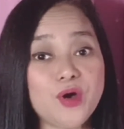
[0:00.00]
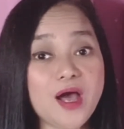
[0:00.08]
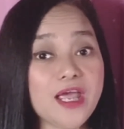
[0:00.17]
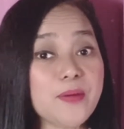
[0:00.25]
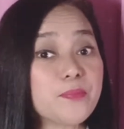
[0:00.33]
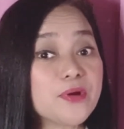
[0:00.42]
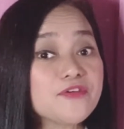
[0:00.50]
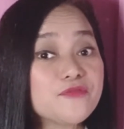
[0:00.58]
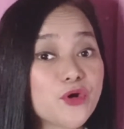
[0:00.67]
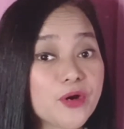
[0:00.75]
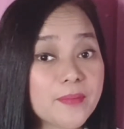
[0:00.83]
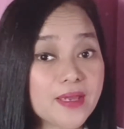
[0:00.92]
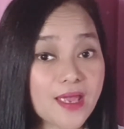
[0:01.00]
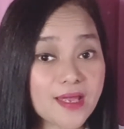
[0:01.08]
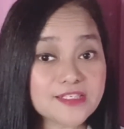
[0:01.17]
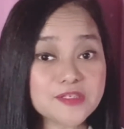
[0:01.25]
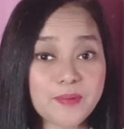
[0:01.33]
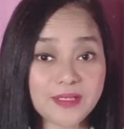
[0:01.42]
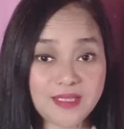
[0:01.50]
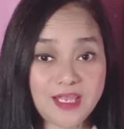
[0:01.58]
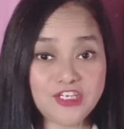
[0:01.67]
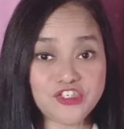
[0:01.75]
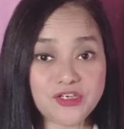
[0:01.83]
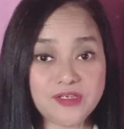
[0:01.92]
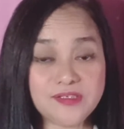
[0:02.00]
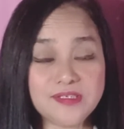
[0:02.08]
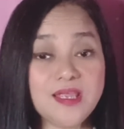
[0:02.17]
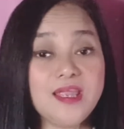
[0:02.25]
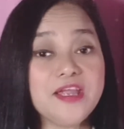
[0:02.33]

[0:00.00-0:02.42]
high-performing expectations,